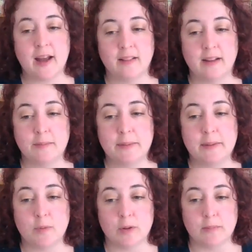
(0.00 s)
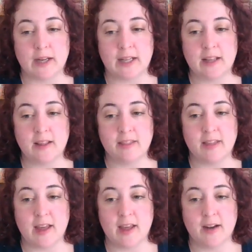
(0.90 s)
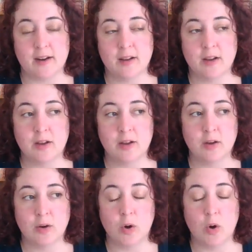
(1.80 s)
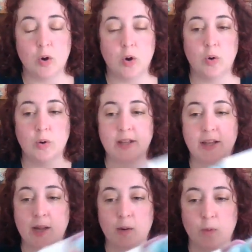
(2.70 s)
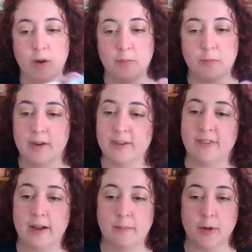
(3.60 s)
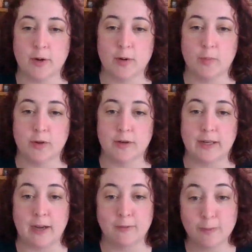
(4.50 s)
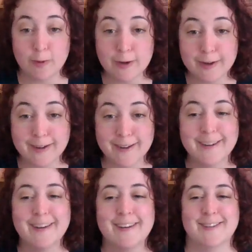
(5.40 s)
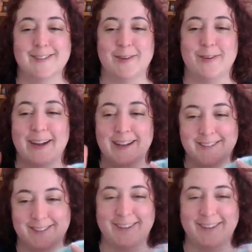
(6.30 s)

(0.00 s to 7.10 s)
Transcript: little bit more money than getting one braid of fiber would account for, so I got two.